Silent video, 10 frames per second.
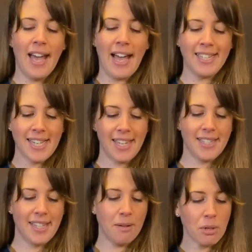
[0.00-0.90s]
and take a
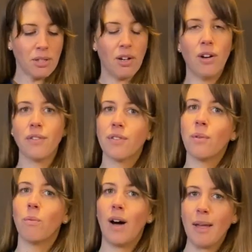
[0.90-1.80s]
damp cloth,
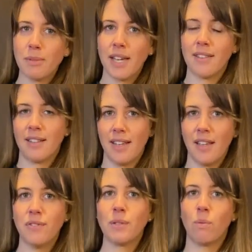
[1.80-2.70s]
wipe down the
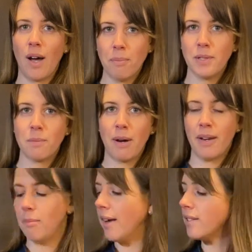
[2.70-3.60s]
leaves, wipe the
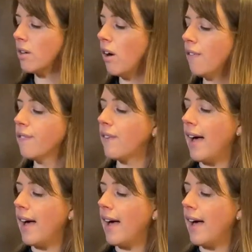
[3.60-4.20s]
spider mites off,